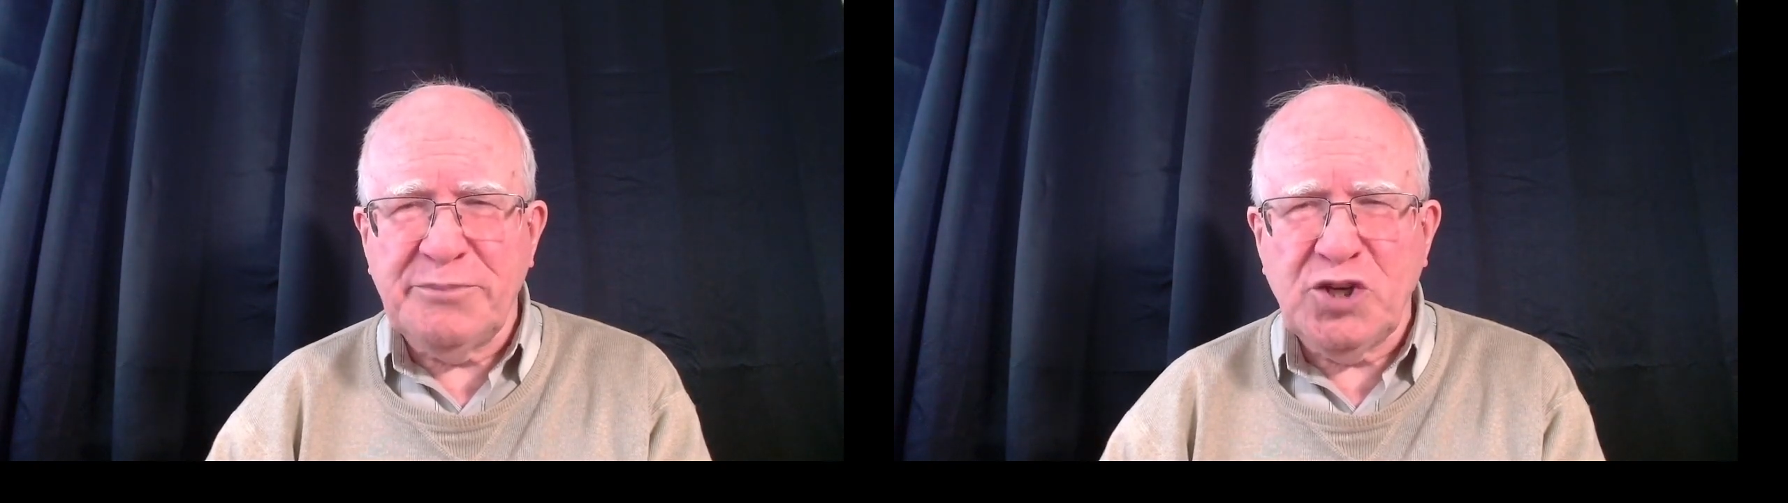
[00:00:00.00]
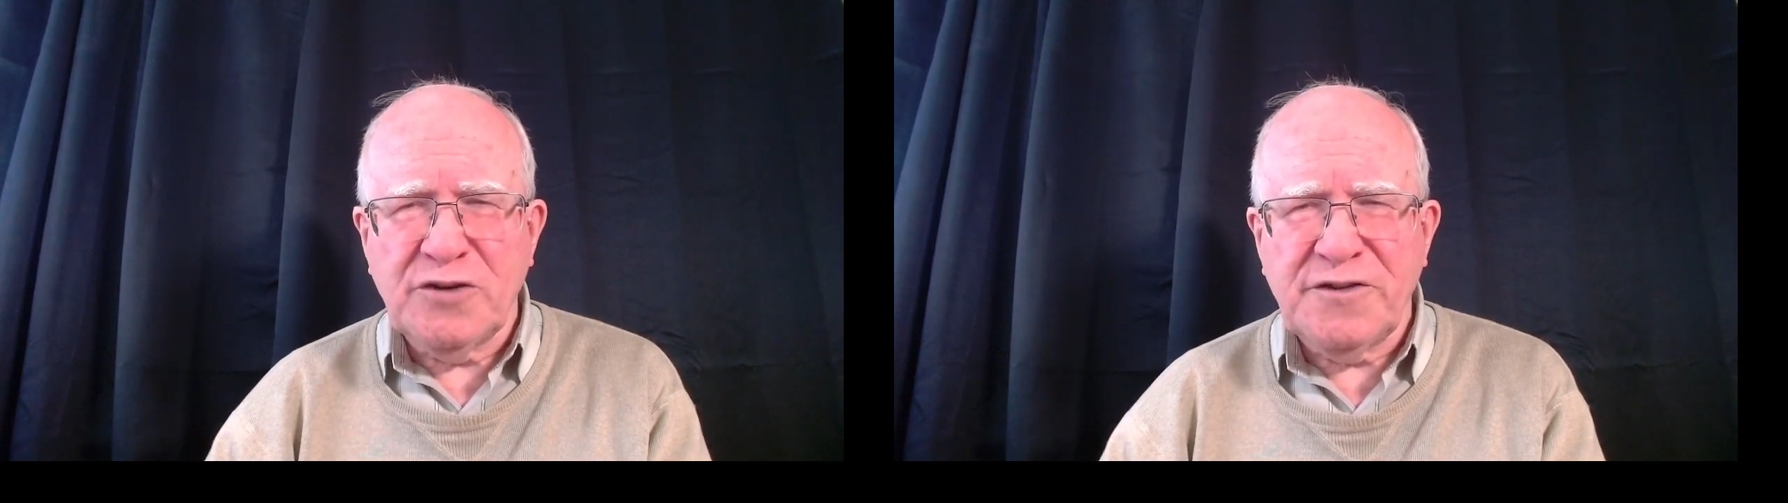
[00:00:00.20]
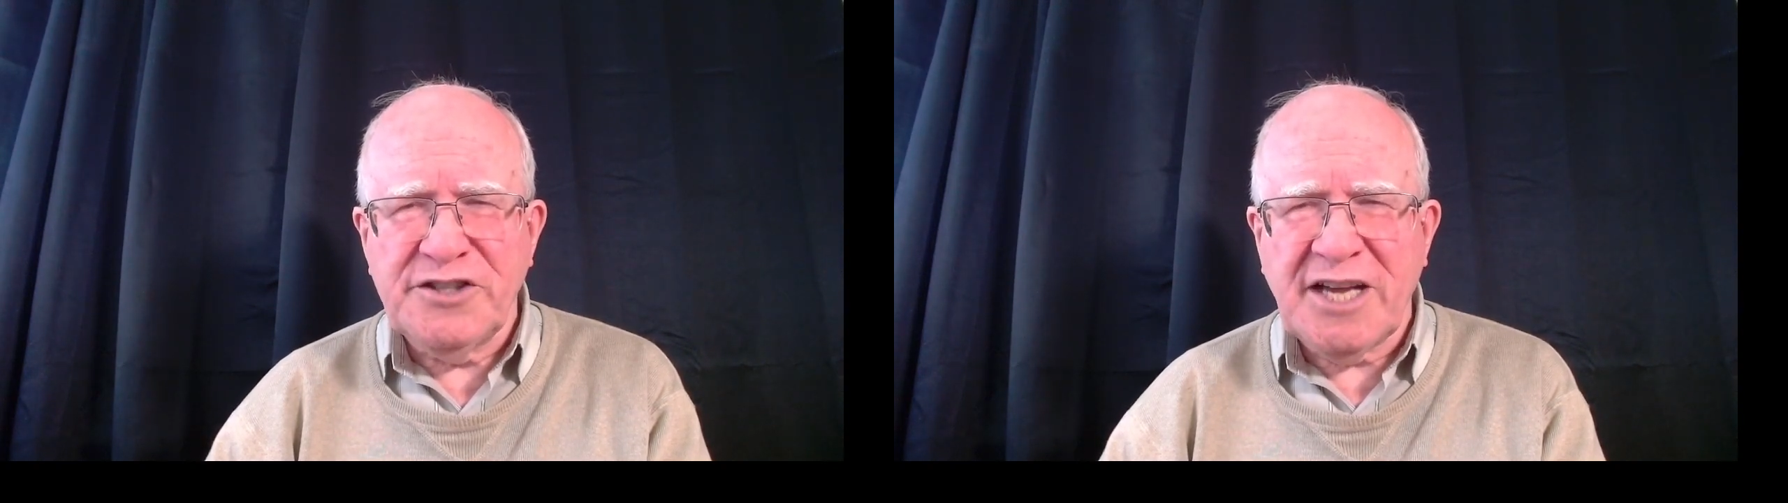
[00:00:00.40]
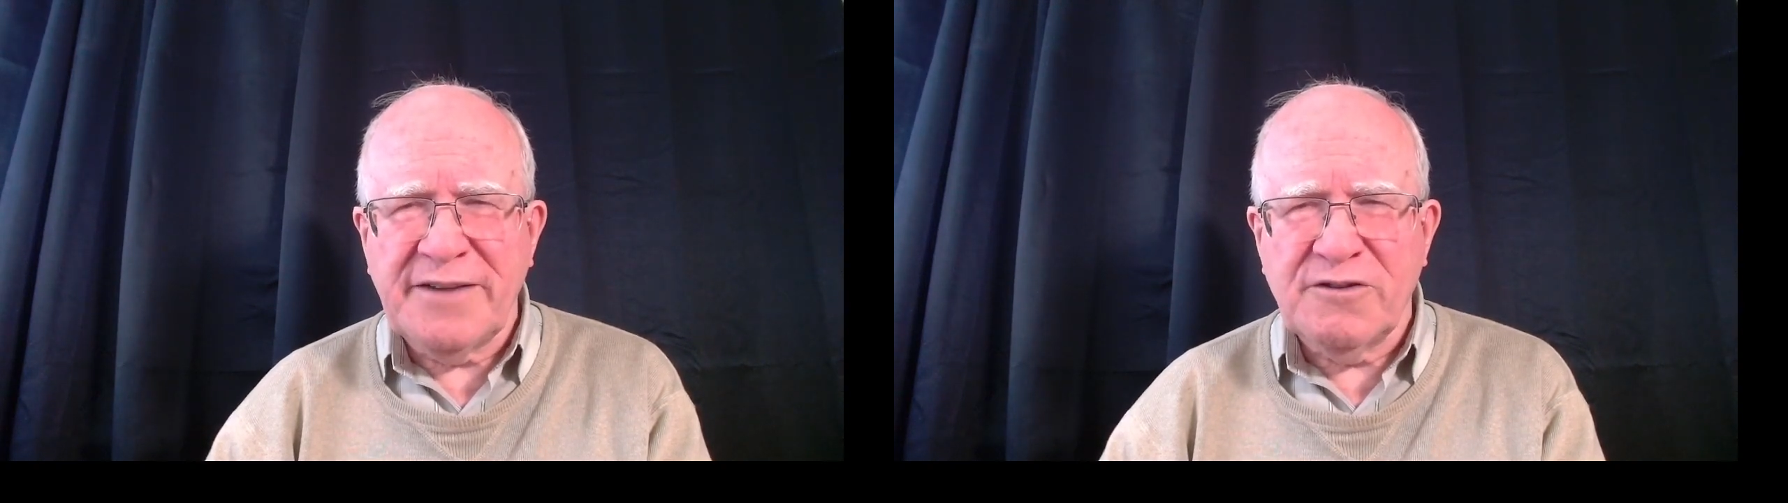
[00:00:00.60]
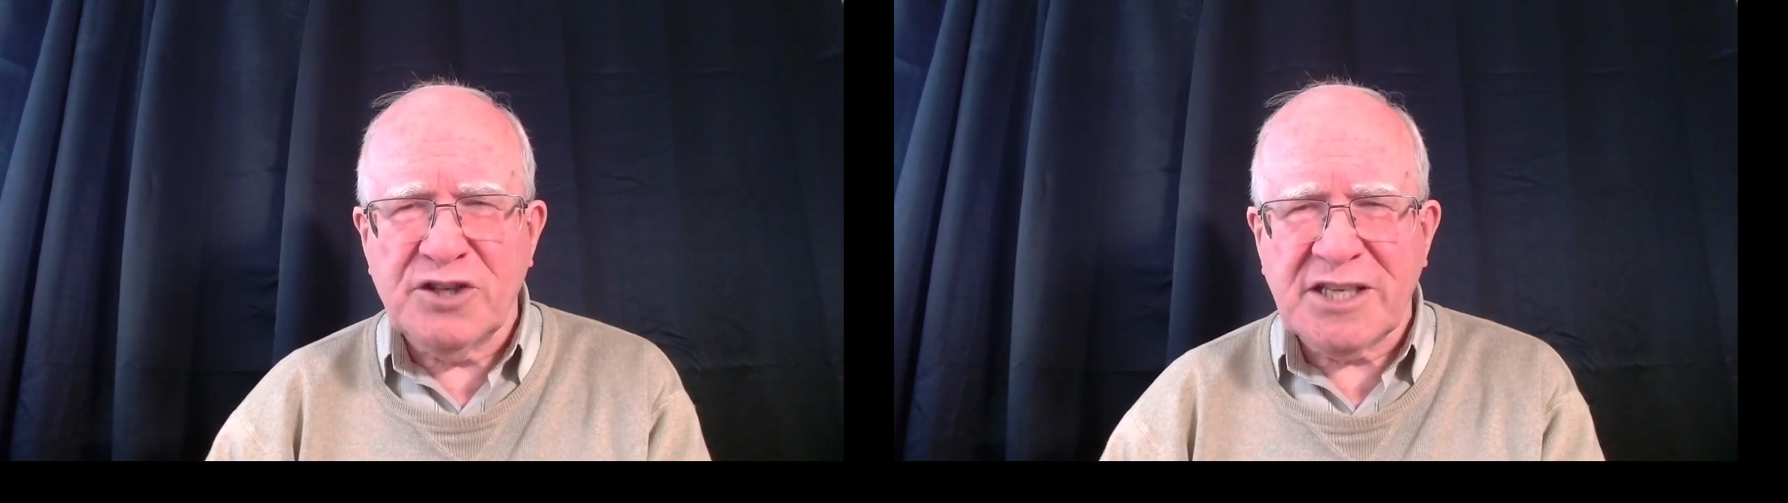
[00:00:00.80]
beautiful
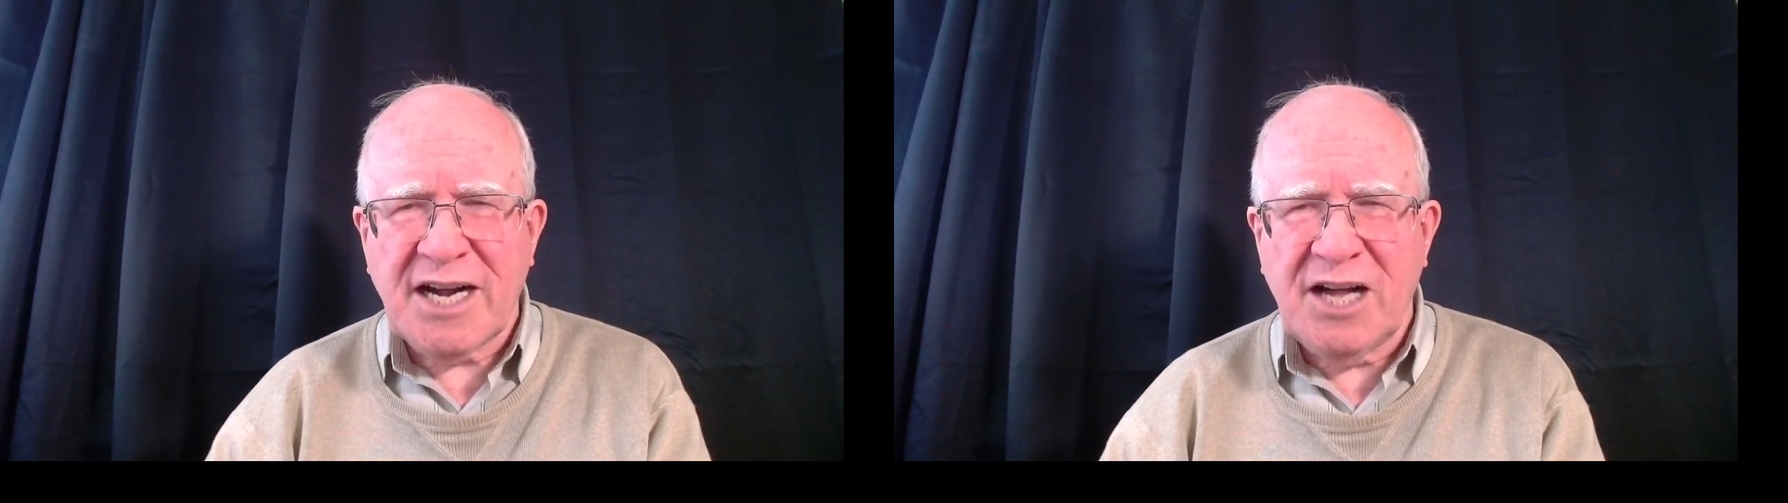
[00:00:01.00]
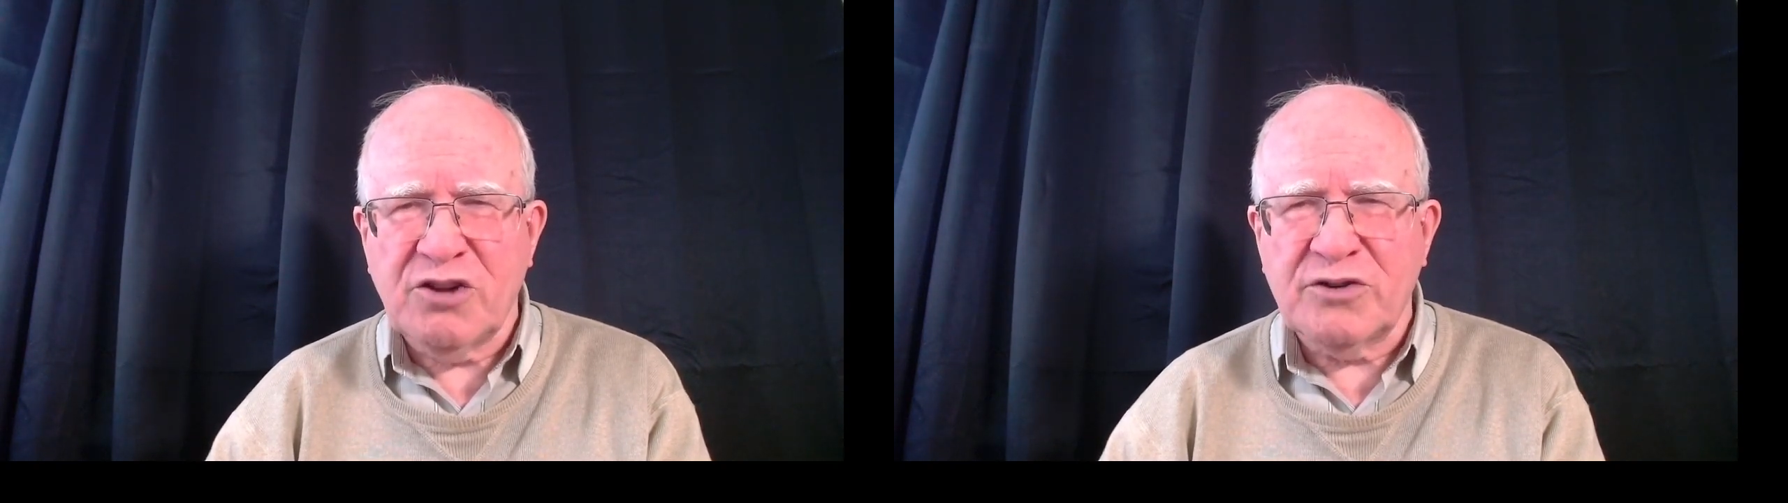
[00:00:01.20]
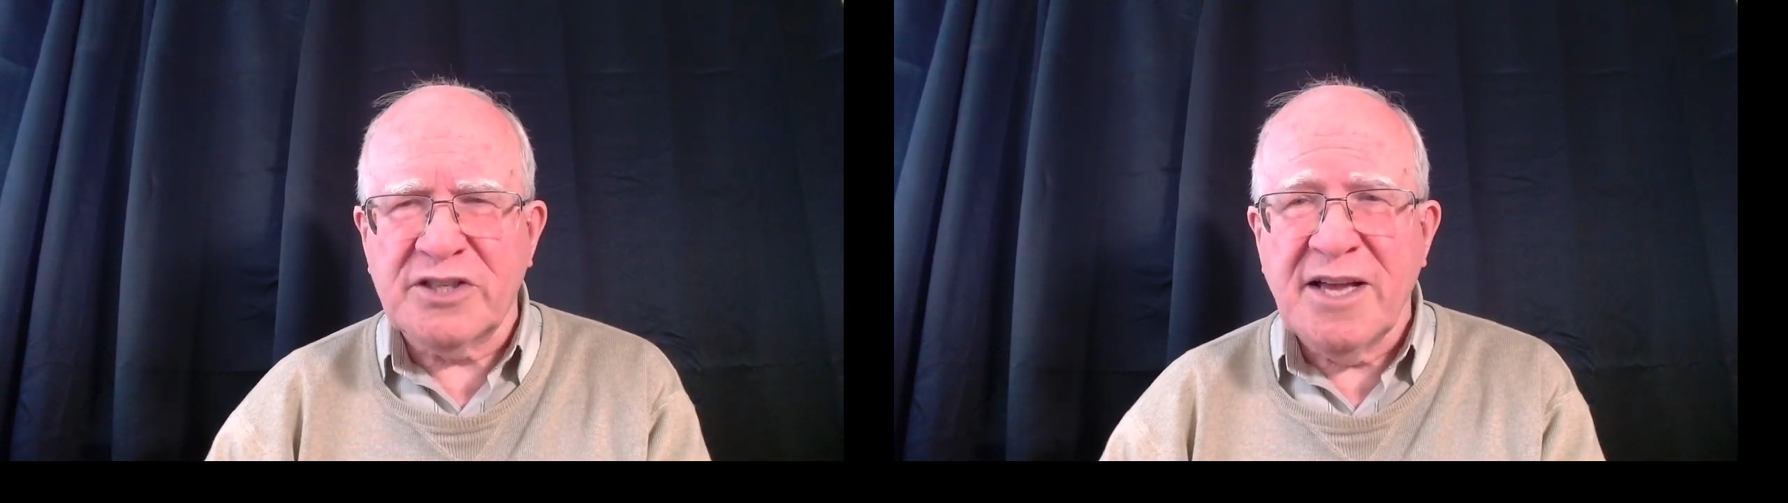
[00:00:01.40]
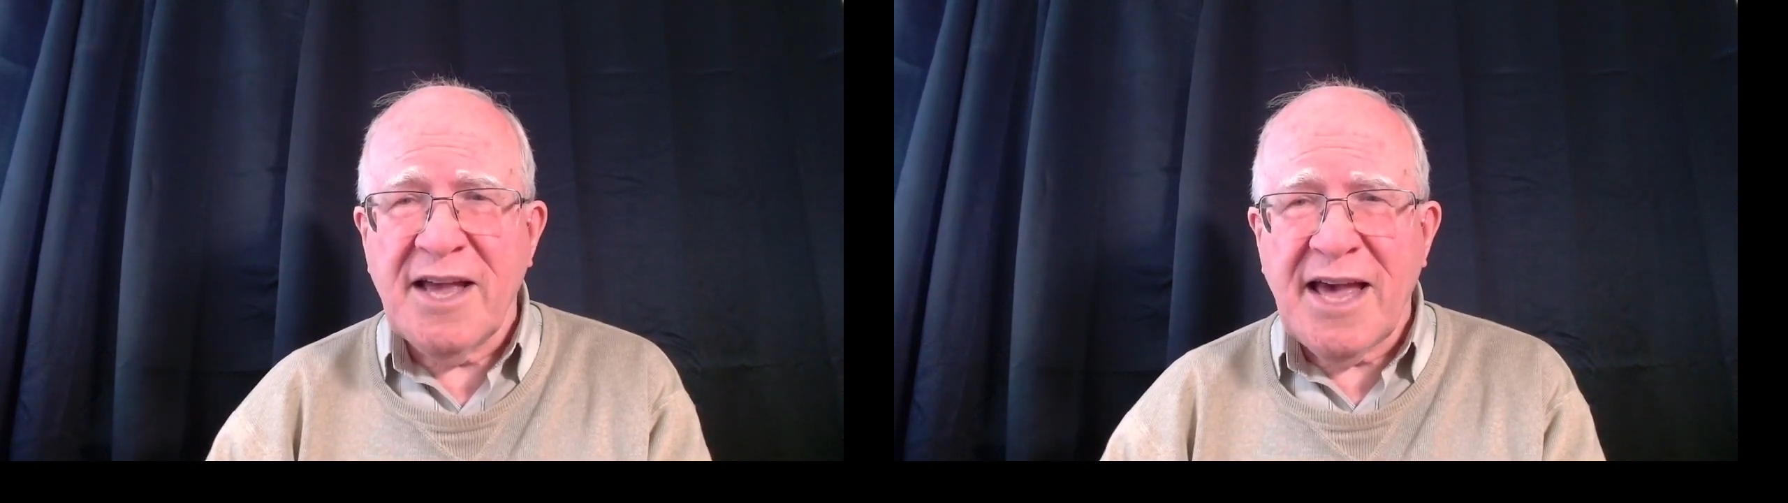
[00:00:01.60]
diverse colors